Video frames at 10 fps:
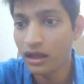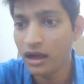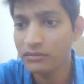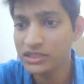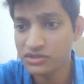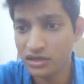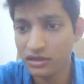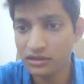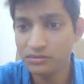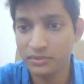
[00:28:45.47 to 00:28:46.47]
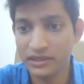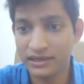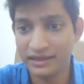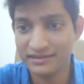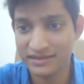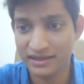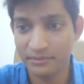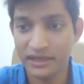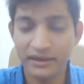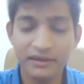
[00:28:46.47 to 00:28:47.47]
How much drawdown per trade is
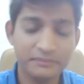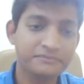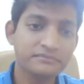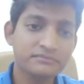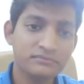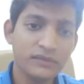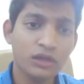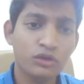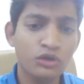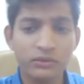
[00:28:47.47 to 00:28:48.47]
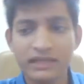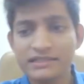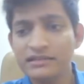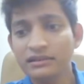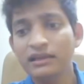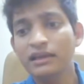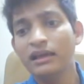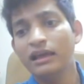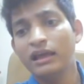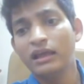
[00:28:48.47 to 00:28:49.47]
recommended? Good question.
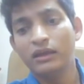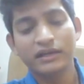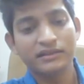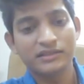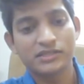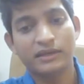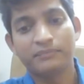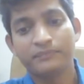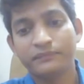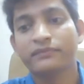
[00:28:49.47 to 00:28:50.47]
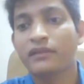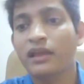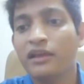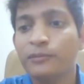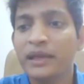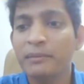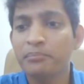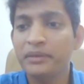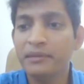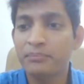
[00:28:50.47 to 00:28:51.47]
Look at it this way. If you
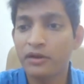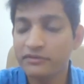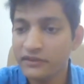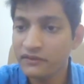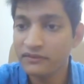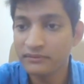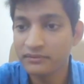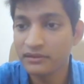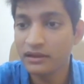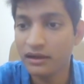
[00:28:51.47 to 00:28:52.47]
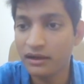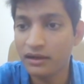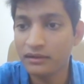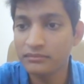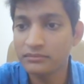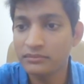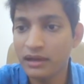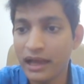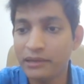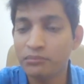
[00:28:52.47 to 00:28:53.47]
make big profits, uh,
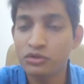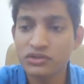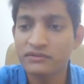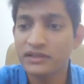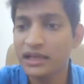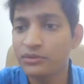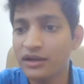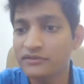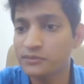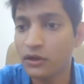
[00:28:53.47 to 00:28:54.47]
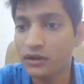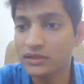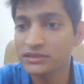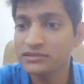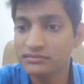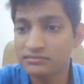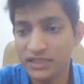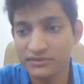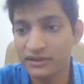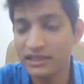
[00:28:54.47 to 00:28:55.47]
and most of the time you have small losses,
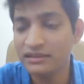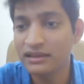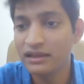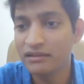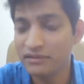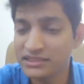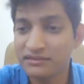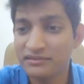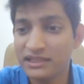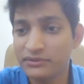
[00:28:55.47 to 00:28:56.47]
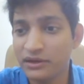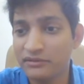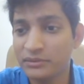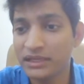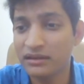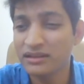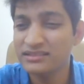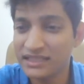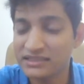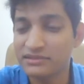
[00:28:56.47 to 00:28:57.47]
that's fine. Once in a while, if you have a big loss,
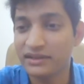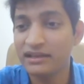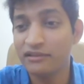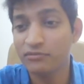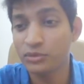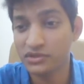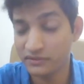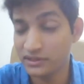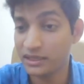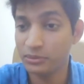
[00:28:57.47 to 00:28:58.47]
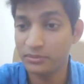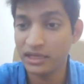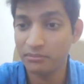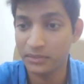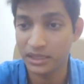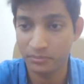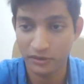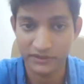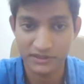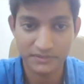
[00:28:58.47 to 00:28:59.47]
that's fine. If most of the time you make big
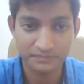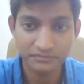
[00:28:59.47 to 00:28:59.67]
profits.